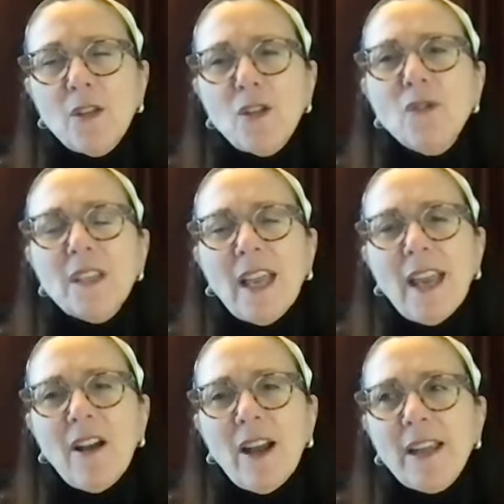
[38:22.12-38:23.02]
using
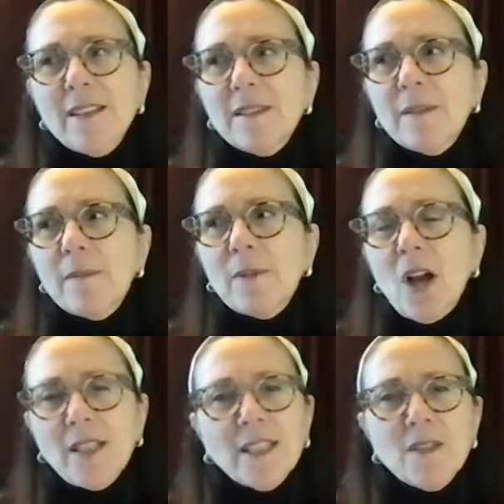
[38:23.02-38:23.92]
AI as a
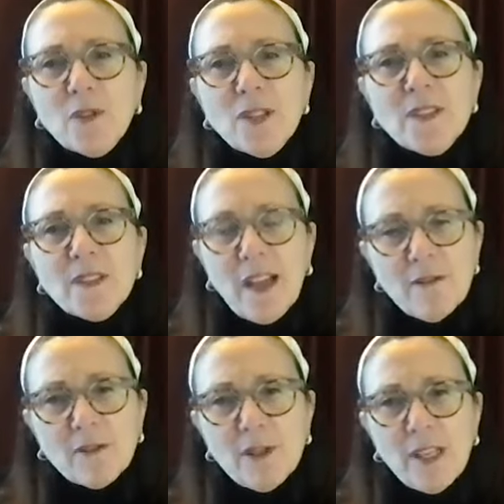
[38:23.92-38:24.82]
context for
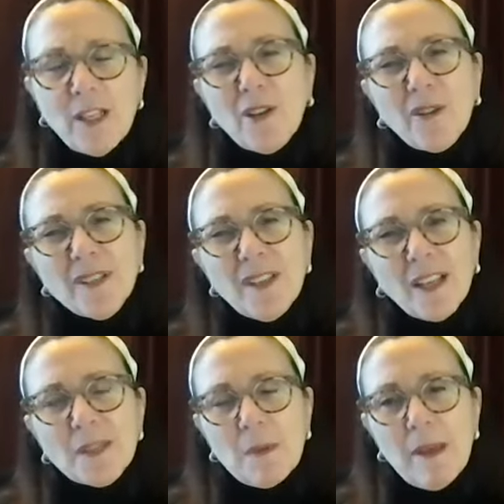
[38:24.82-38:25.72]
discovery. In
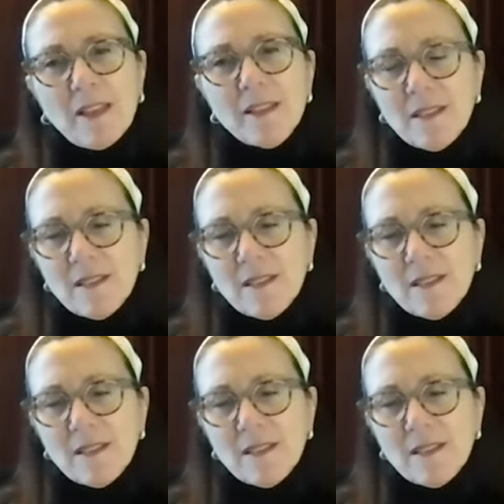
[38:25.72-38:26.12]
science, we make this